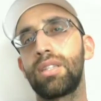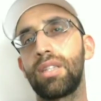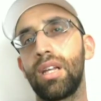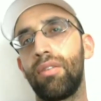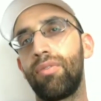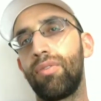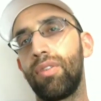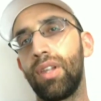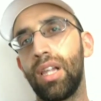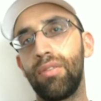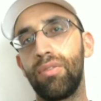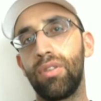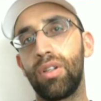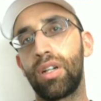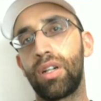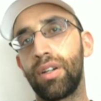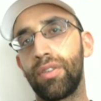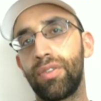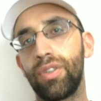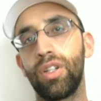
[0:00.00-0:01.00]
with a
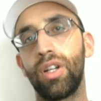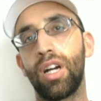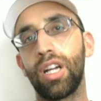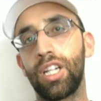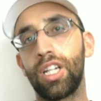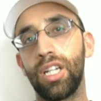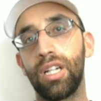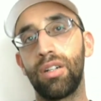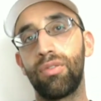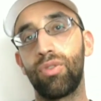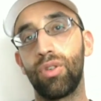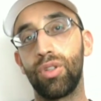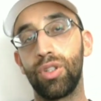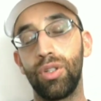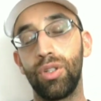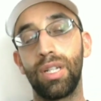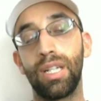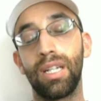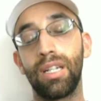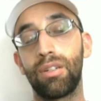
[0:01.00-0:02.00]
self-leveler, if you're not
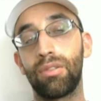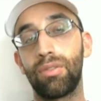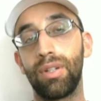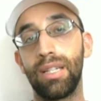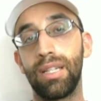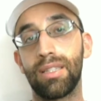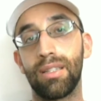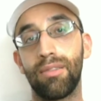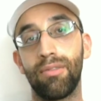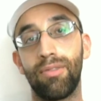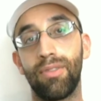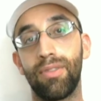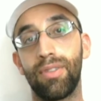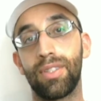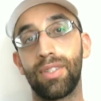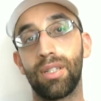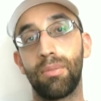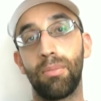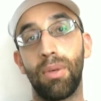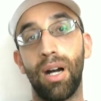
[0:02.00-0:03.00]
careful, you can create some
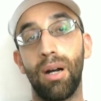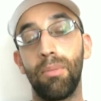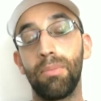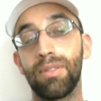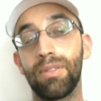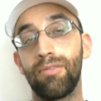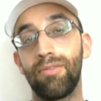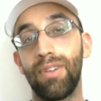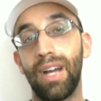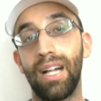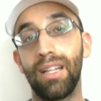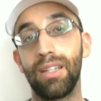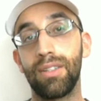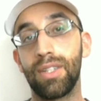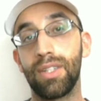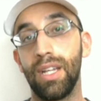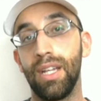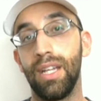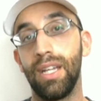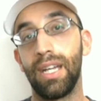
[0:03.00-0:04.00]
humps and
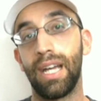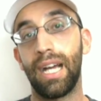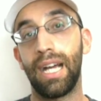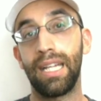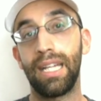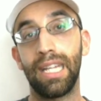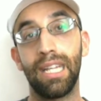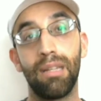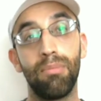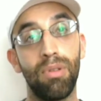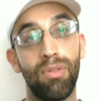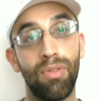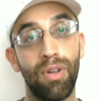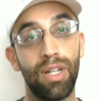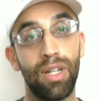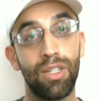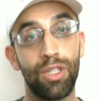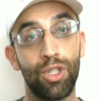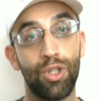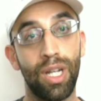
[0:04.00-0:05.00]
valleys, and it can be
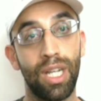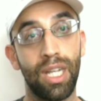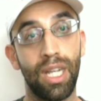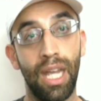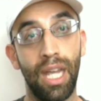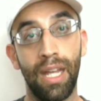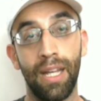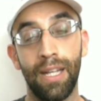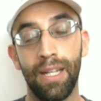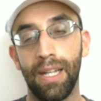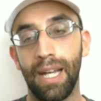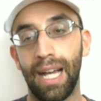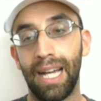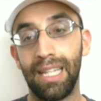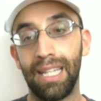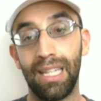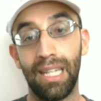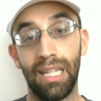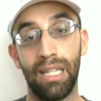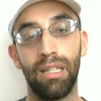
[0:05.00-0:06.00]
very tricky,
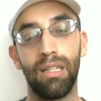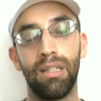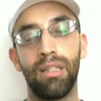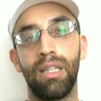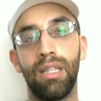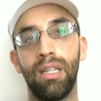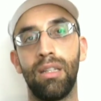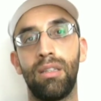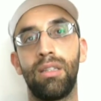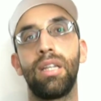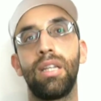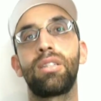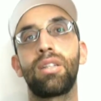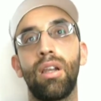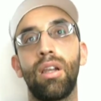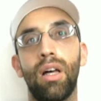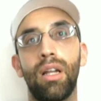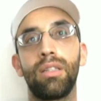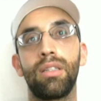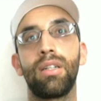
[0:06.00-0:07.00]
and it
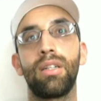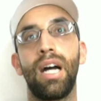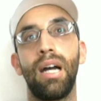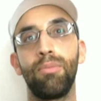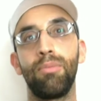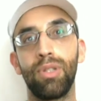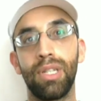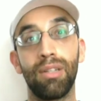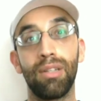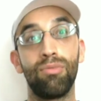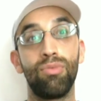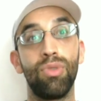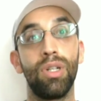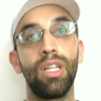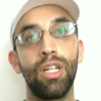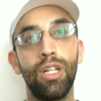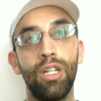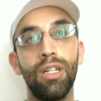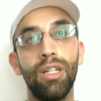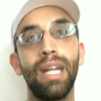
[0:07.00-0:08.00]
takes a lot of time to get
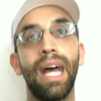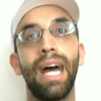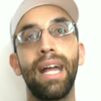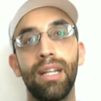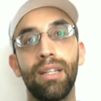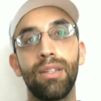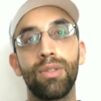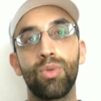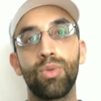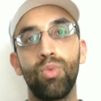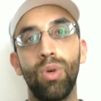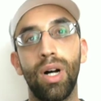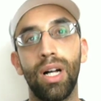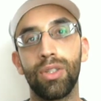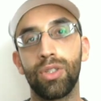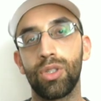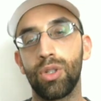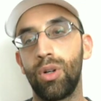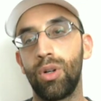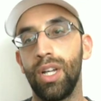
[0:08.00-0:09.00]
really good at it as
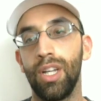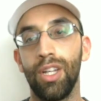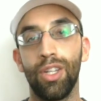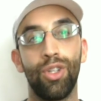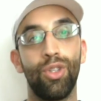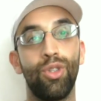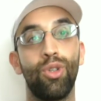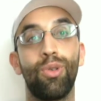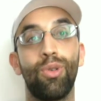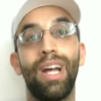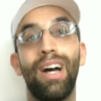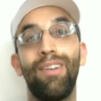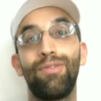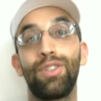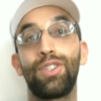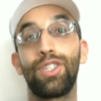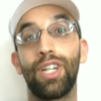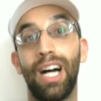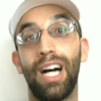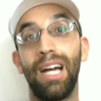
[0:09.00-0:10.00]
well. So you don't
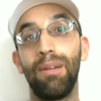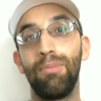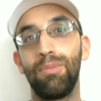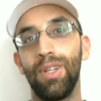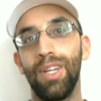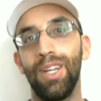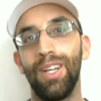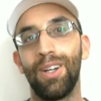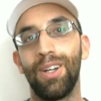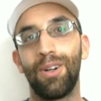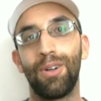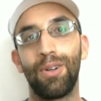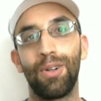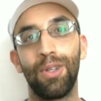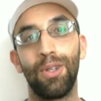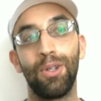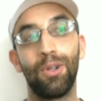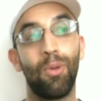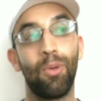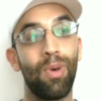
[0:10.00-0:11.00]
have the time,
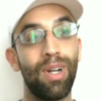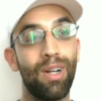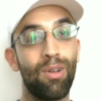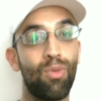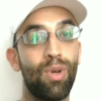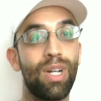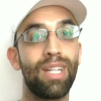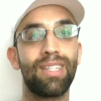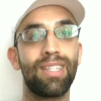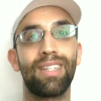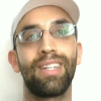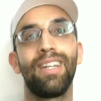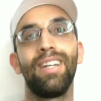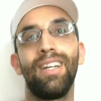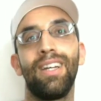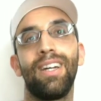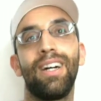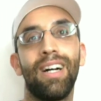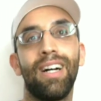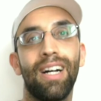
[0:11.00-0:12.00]
or you don't want to risk
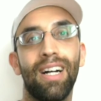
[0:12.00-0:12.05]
